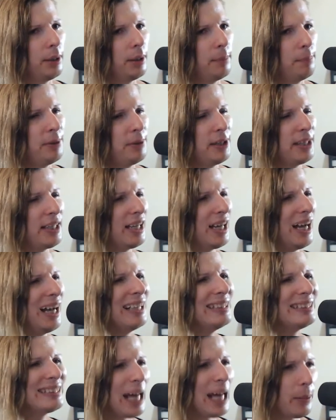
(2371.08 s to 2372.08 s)

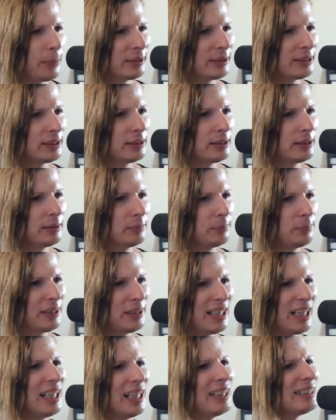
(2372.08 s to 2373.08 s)
because
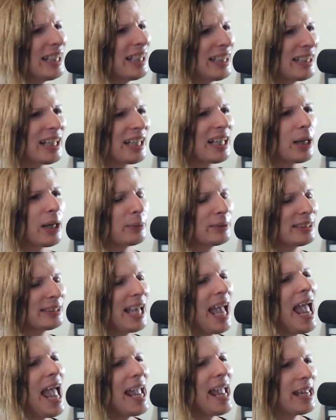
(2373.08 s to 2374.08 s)
they thought I was
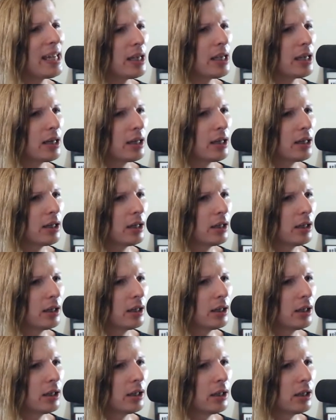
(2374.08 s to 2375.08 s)
gay.
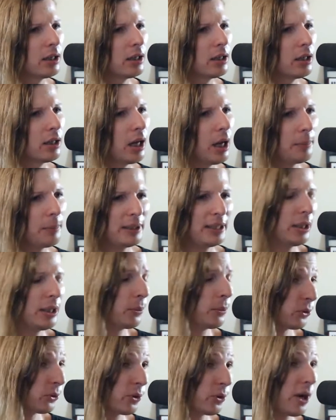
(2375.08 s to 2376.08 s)
I mean,
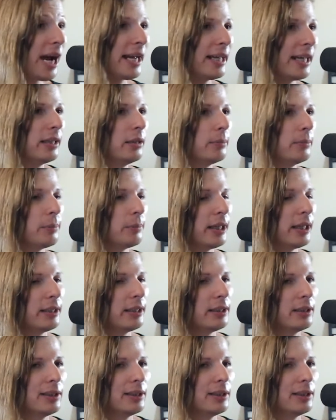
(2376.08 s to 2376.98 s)
they were right, but